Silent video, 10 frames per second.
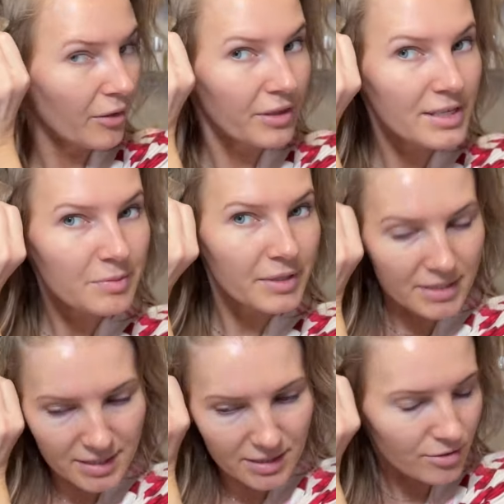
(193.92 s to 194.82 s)
this
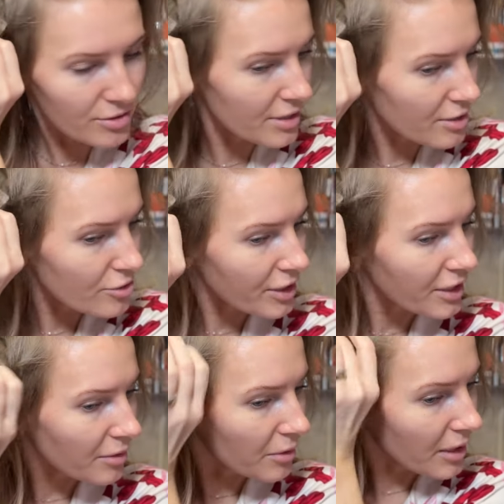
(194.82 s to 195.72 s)
piece is usually the
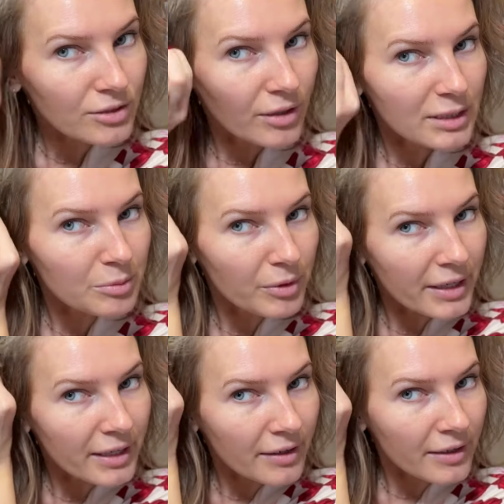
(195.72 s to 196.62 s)
trickier one. So I spray
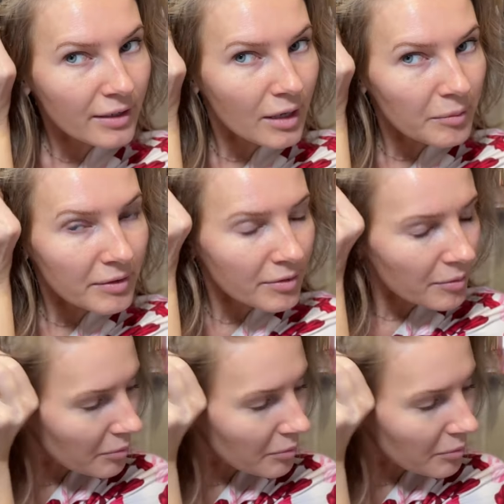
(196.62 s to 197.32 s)
it and then come in from the